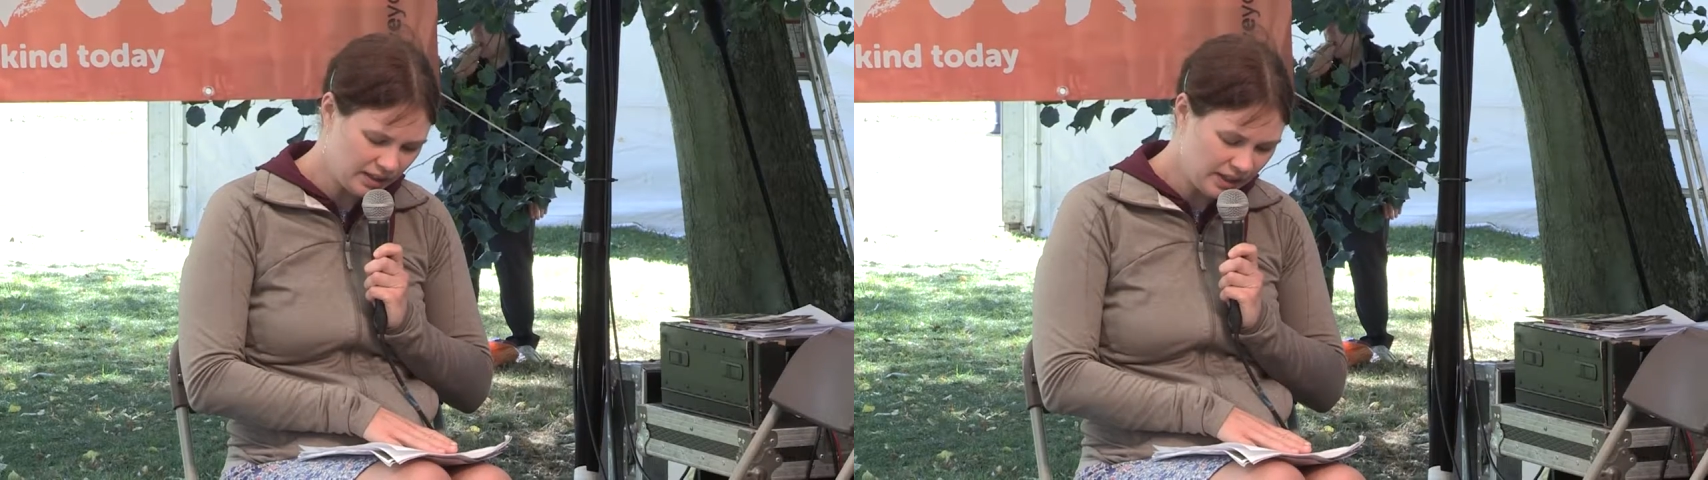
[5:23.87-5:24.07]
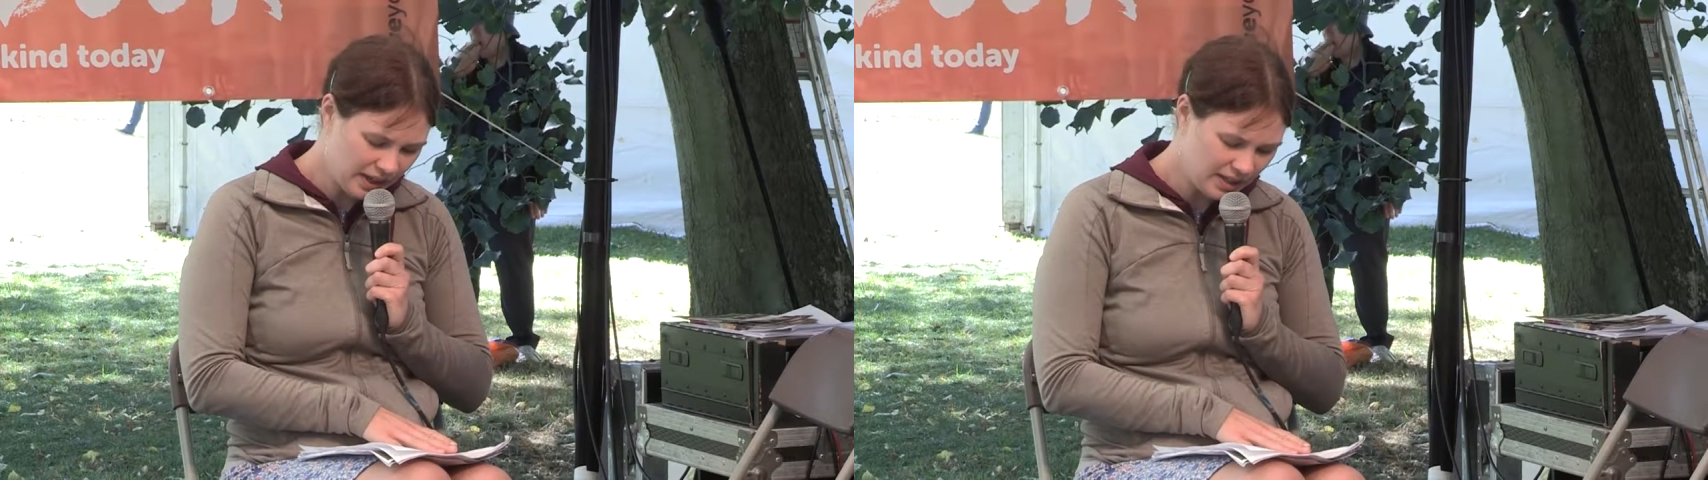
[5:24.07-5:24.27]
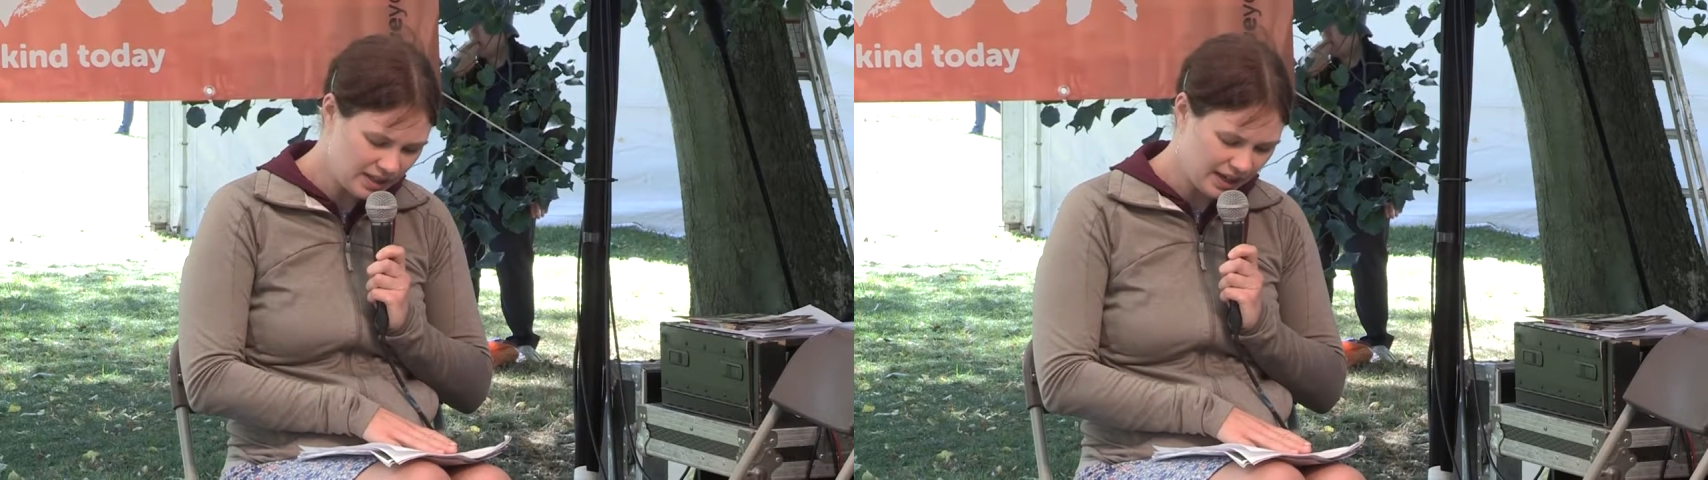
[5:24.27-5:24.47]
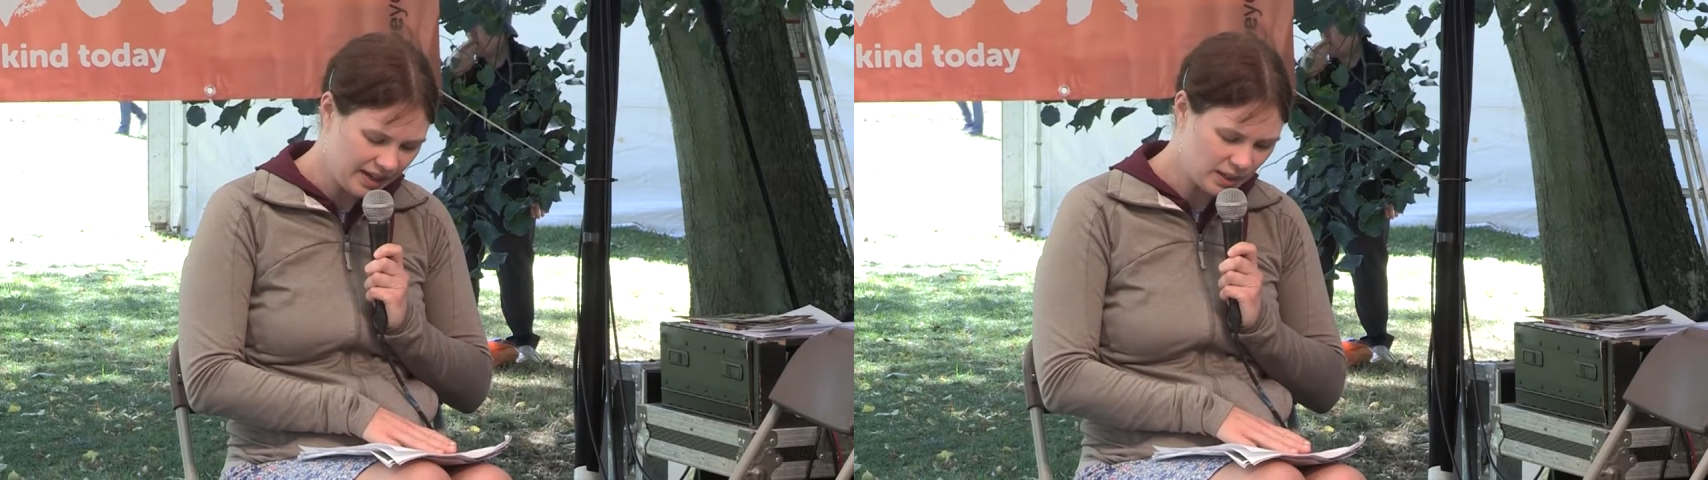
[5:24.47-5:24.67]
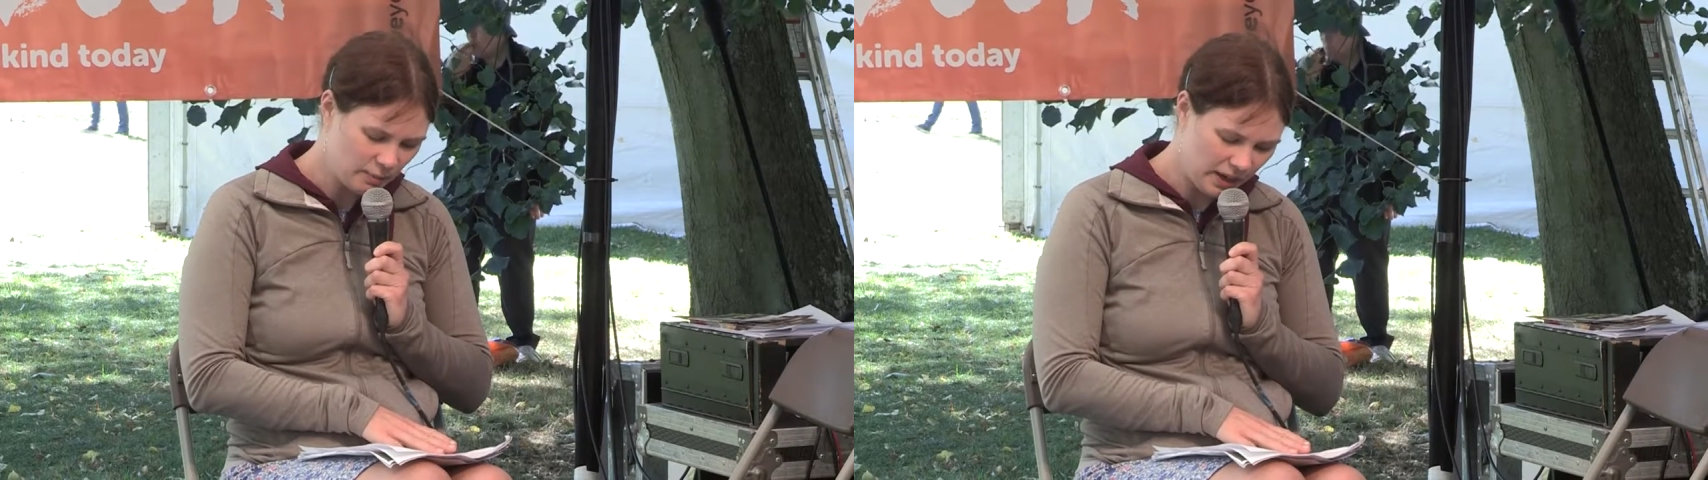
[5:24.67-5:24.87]
needs it
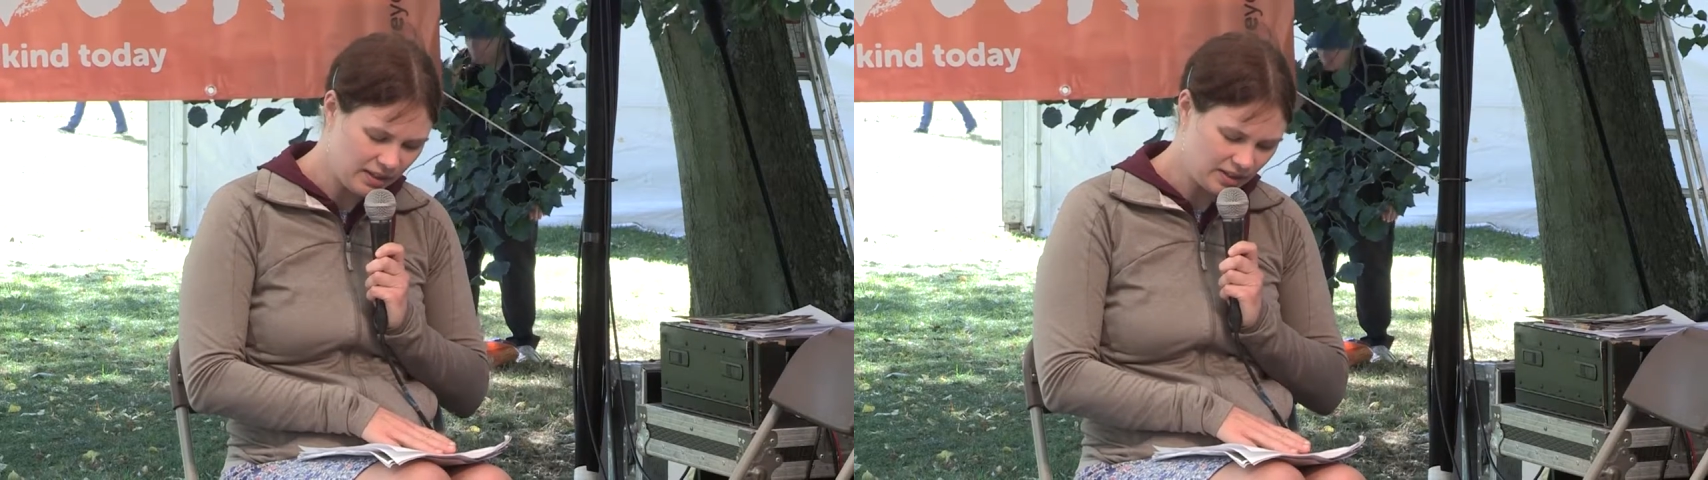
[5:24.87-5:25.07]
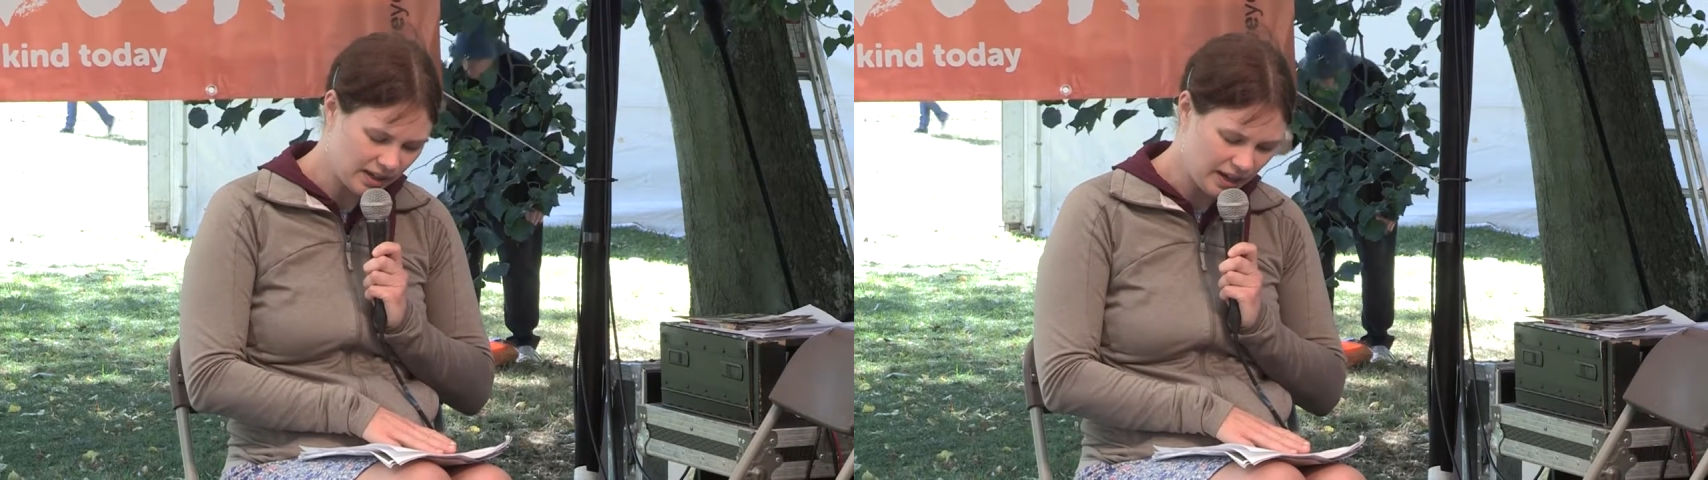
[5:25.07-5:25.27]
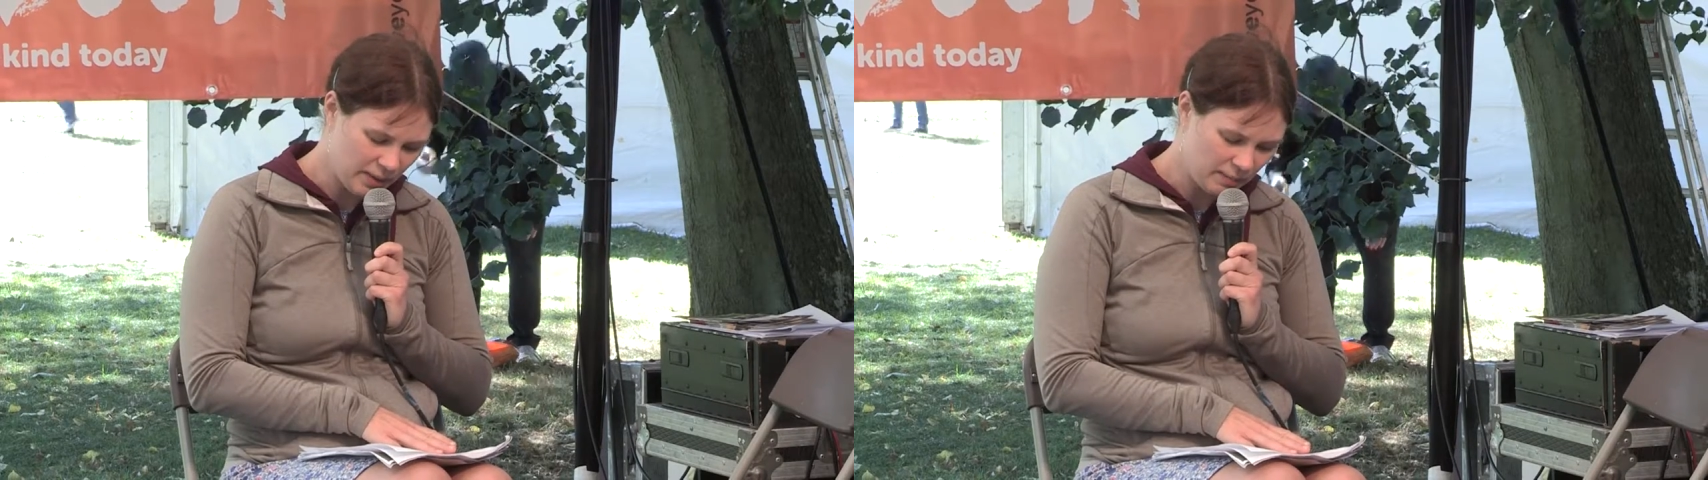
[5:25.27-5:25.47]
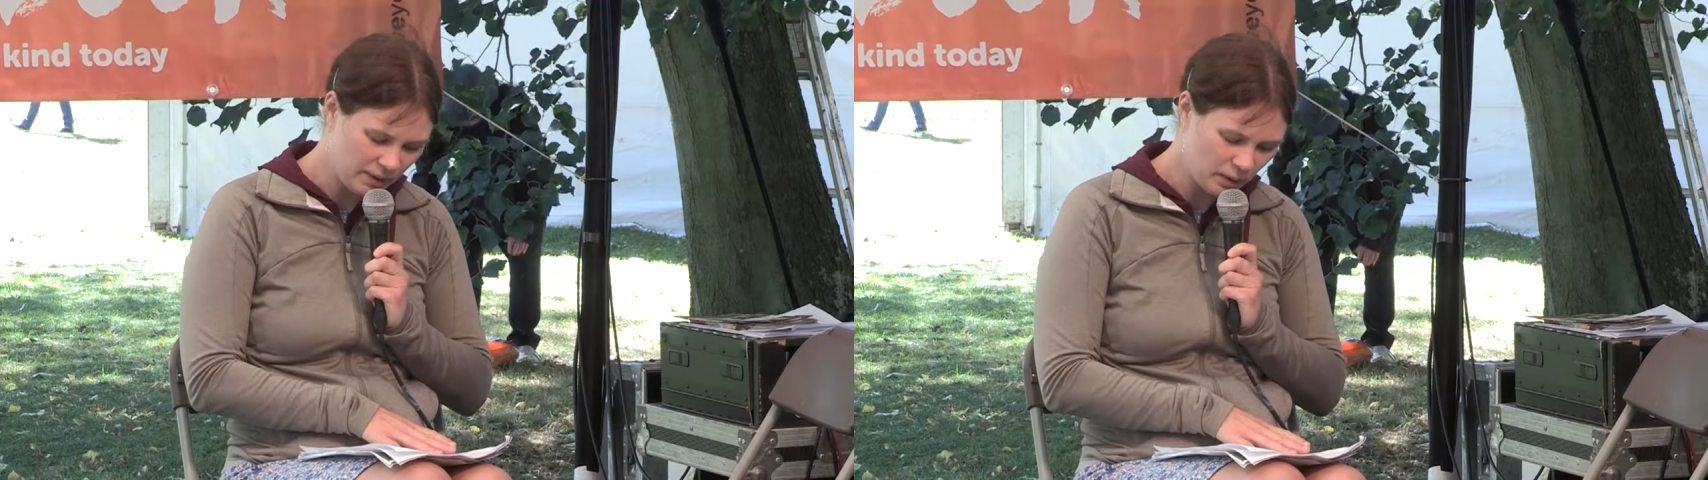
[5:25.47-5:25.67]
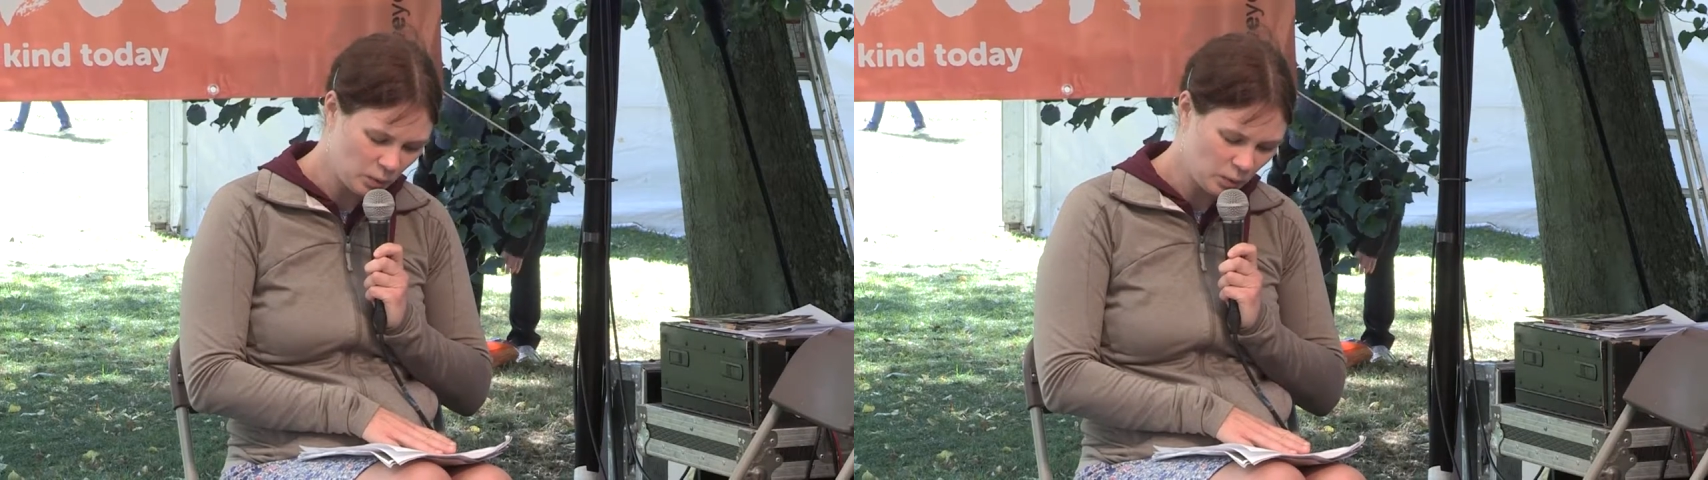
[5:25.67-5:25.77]
explained to him